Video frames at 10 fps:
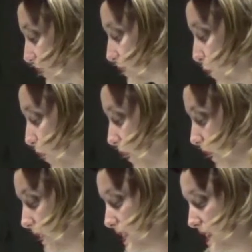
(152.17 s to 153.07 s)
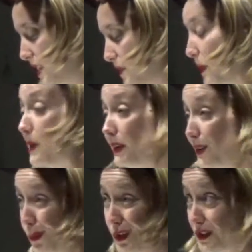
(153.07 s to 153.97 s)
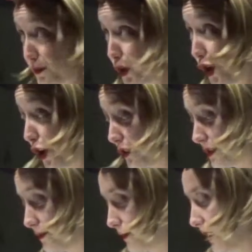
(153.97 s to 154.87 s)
school. Maybe it was for girls.